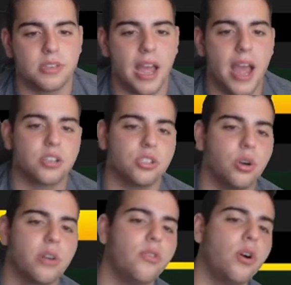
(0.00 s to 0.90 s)
is actually
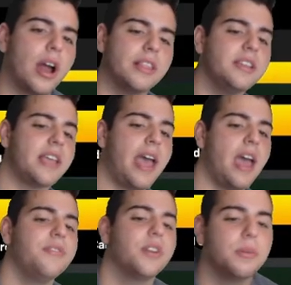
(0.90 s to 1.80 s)
going for. At least
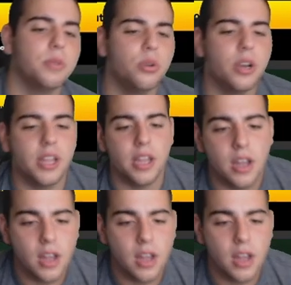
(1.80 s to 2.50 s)
half the community.